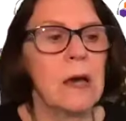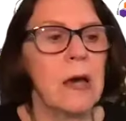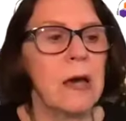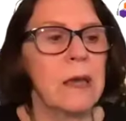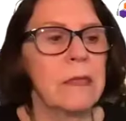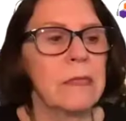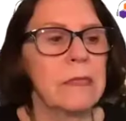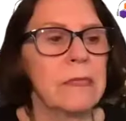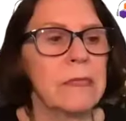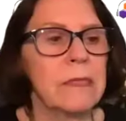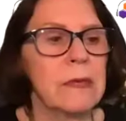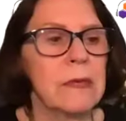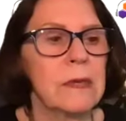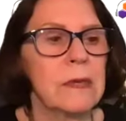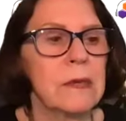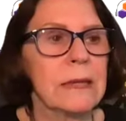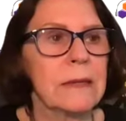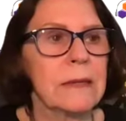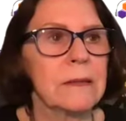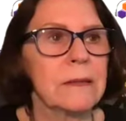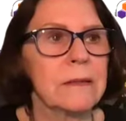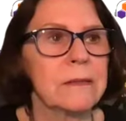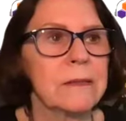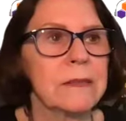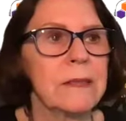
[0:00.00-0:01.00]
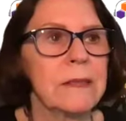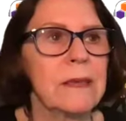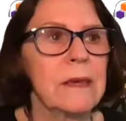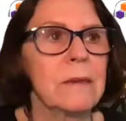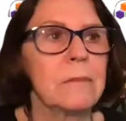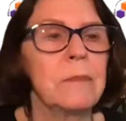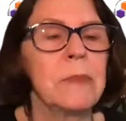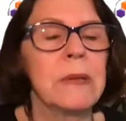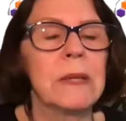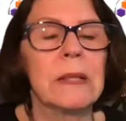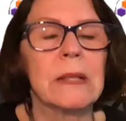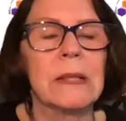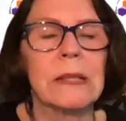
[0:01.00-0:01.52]
think the
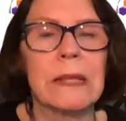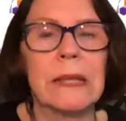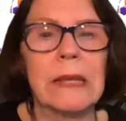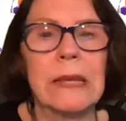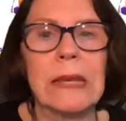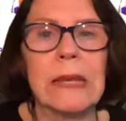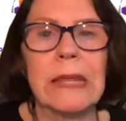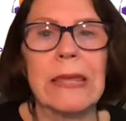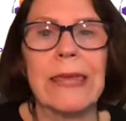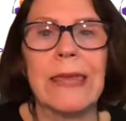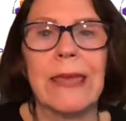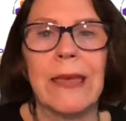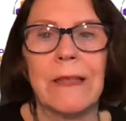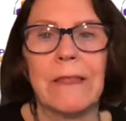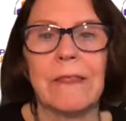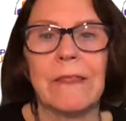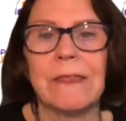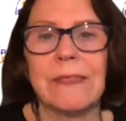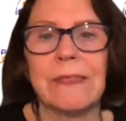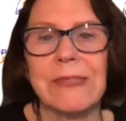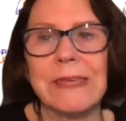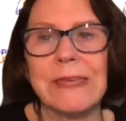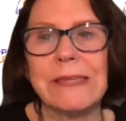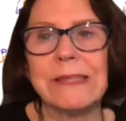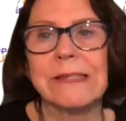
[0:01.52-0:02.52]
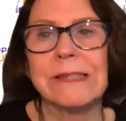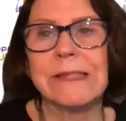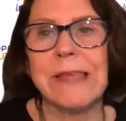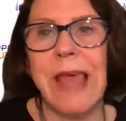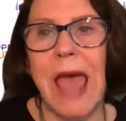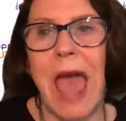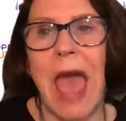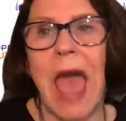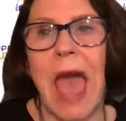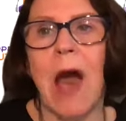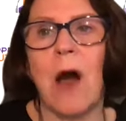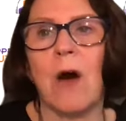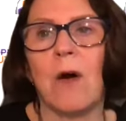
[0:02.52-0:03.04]
ability to get these
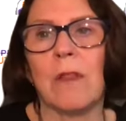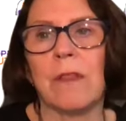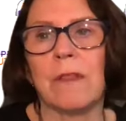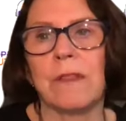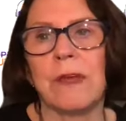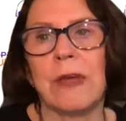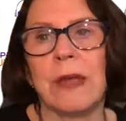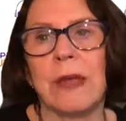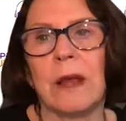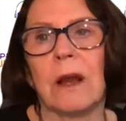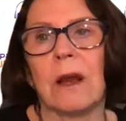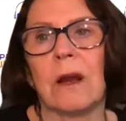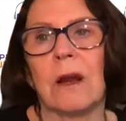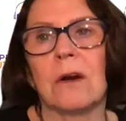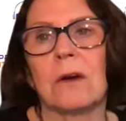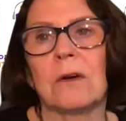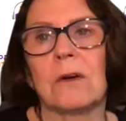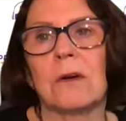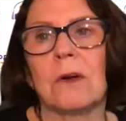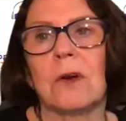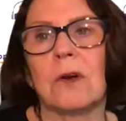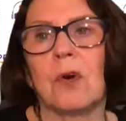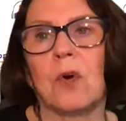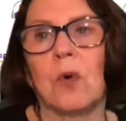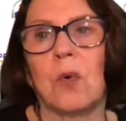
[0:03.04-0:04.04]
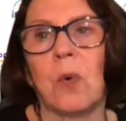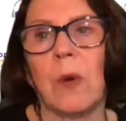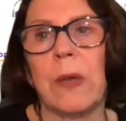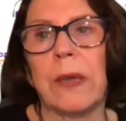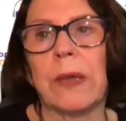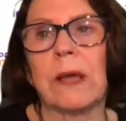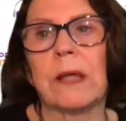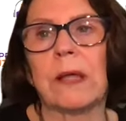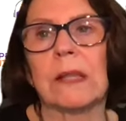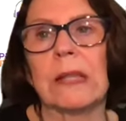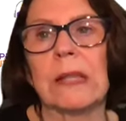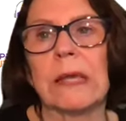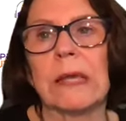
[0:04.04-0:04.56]
out there
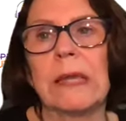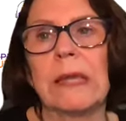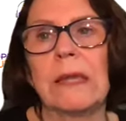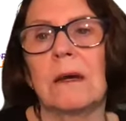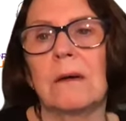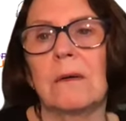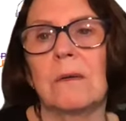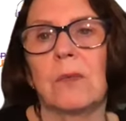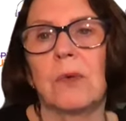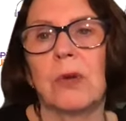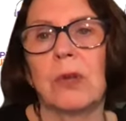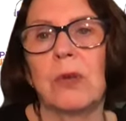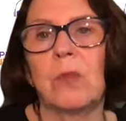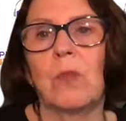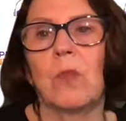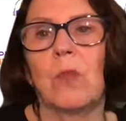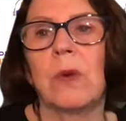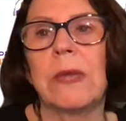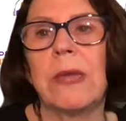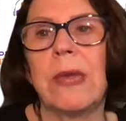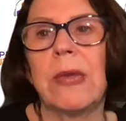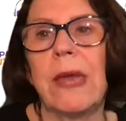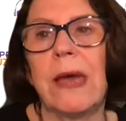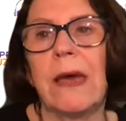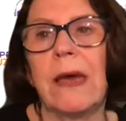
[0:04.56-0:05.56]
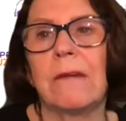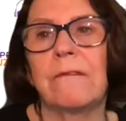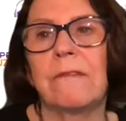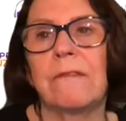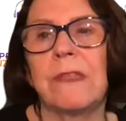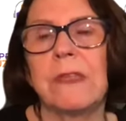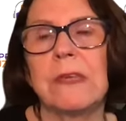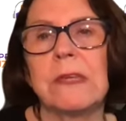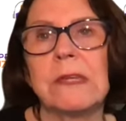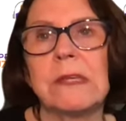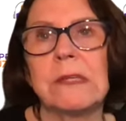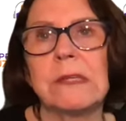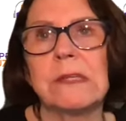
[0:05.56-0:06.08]
quickly when we have
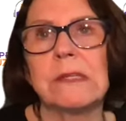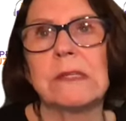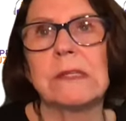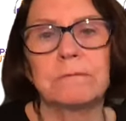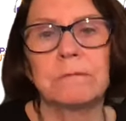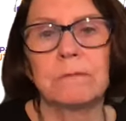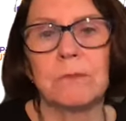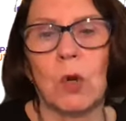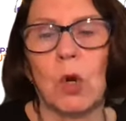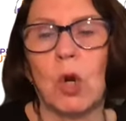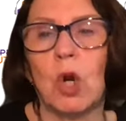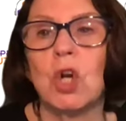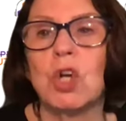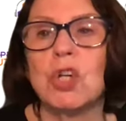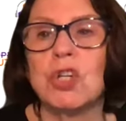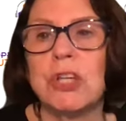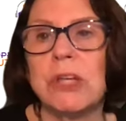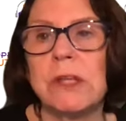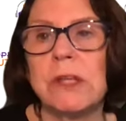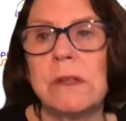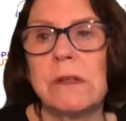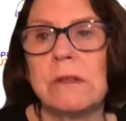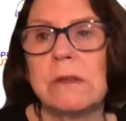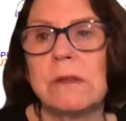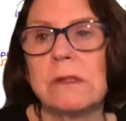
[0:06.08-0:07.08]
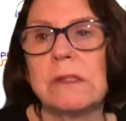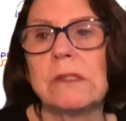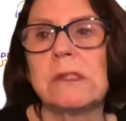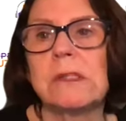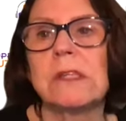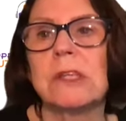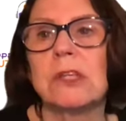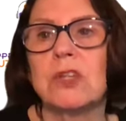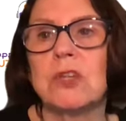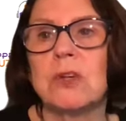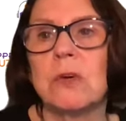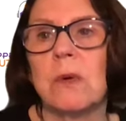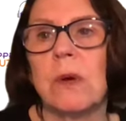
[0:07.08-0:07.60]
these urgent
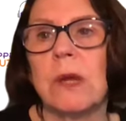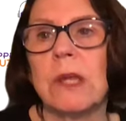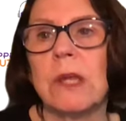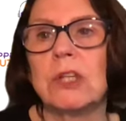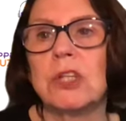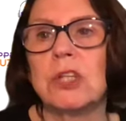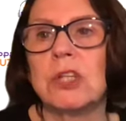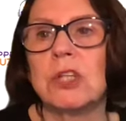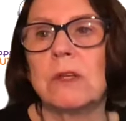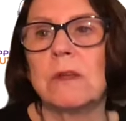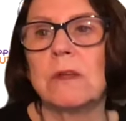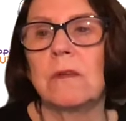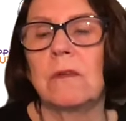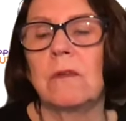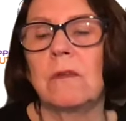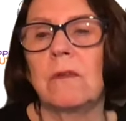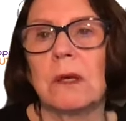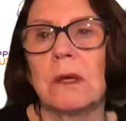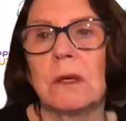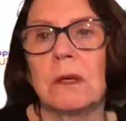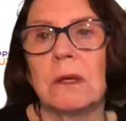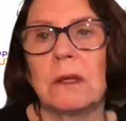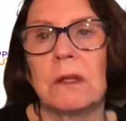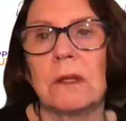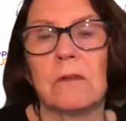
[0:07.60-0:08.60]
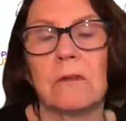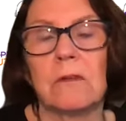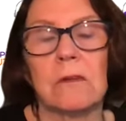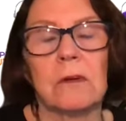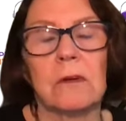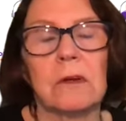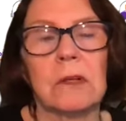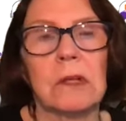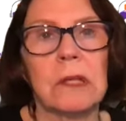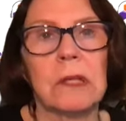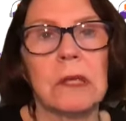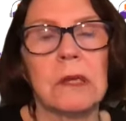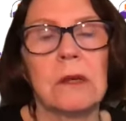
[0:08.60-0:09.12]
situations, and
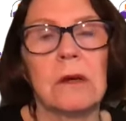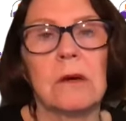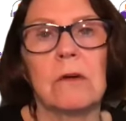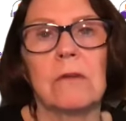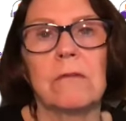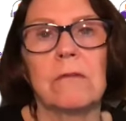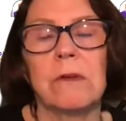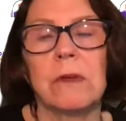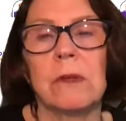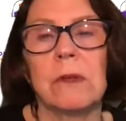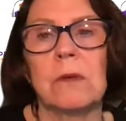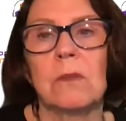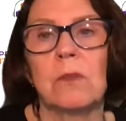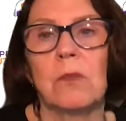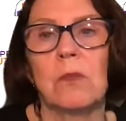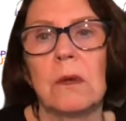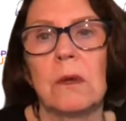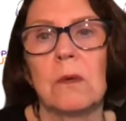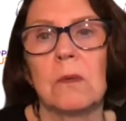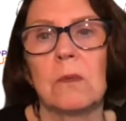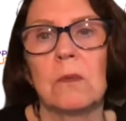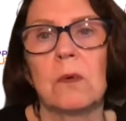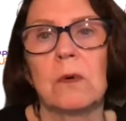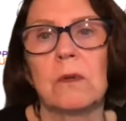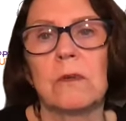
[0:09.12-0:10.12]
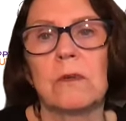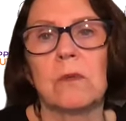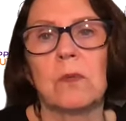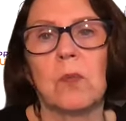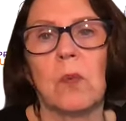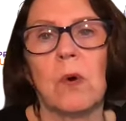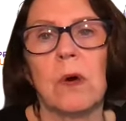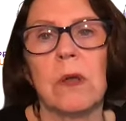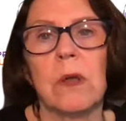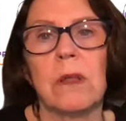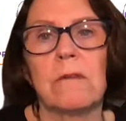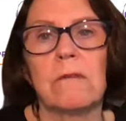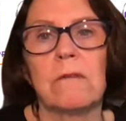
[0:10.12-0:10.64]
certainly COVID was
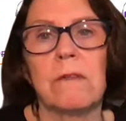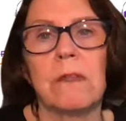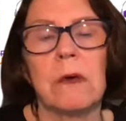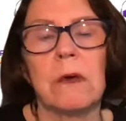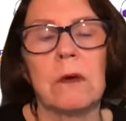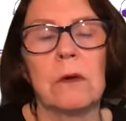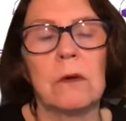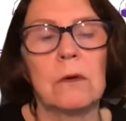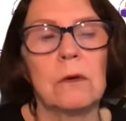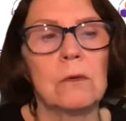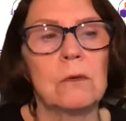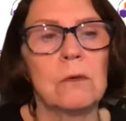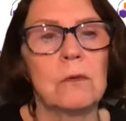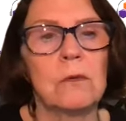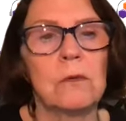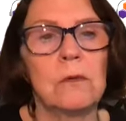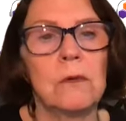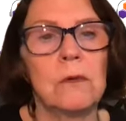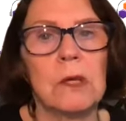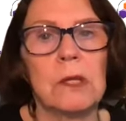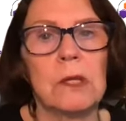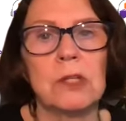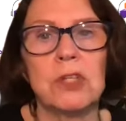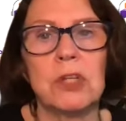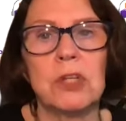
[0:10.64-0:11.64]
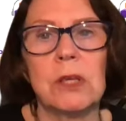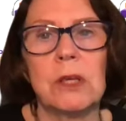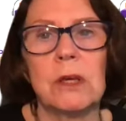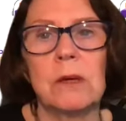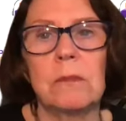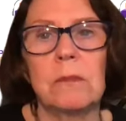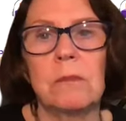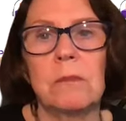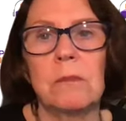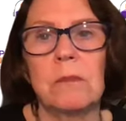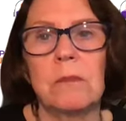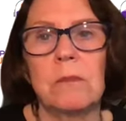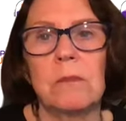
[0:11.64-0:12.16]
one of those.
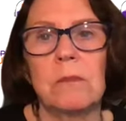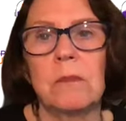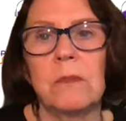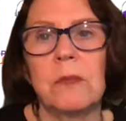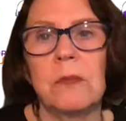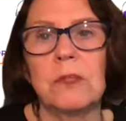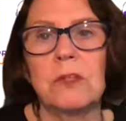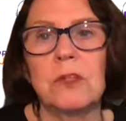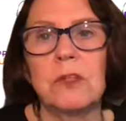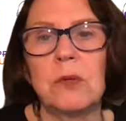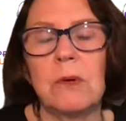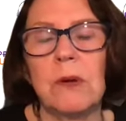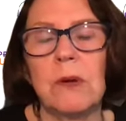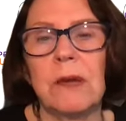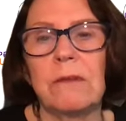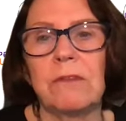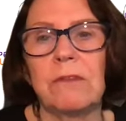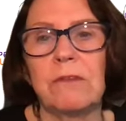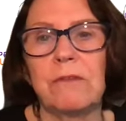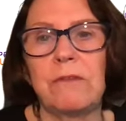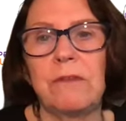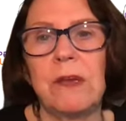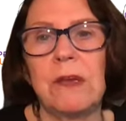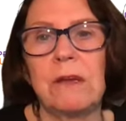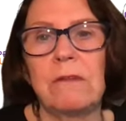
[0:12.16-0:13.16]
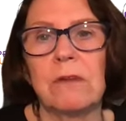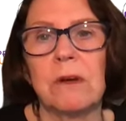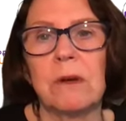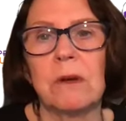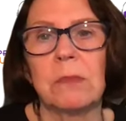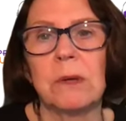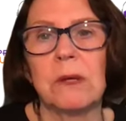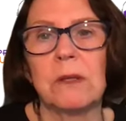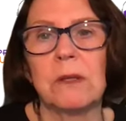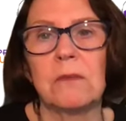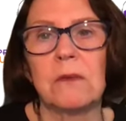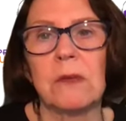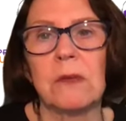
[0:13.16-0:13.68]
Jim, did you have a favorite
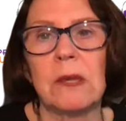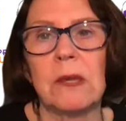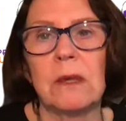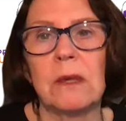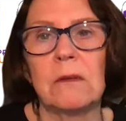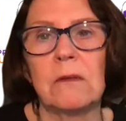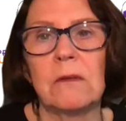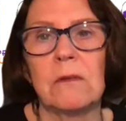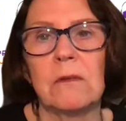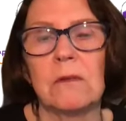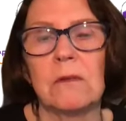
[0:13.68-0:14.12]
Buzzcast?